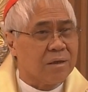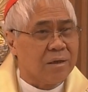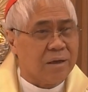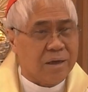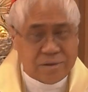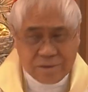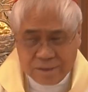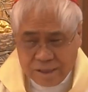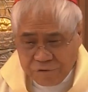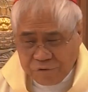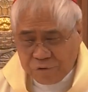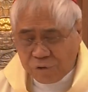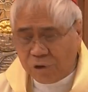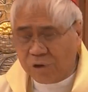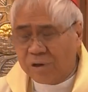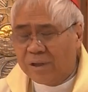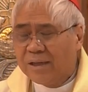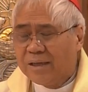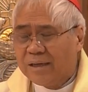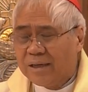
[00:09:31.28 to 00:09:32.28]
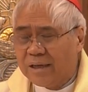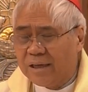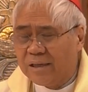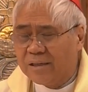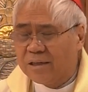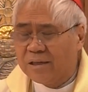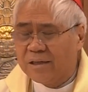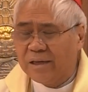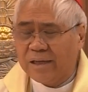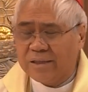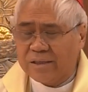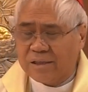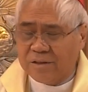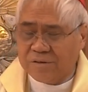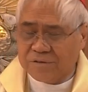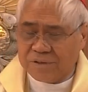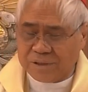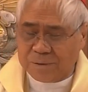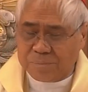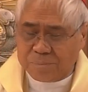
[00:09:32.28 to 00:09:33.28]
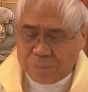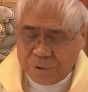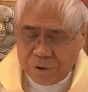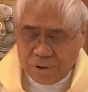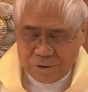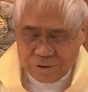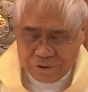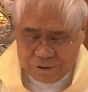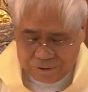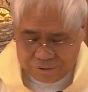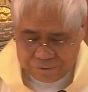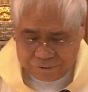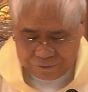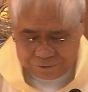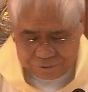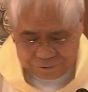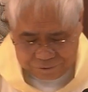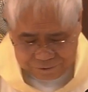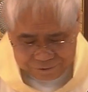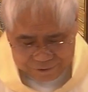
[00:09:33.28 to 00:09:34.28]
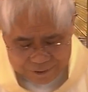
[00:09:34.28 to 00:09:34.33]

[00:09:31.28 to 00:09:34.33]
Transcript: And therefore, in the letter of St. Paul to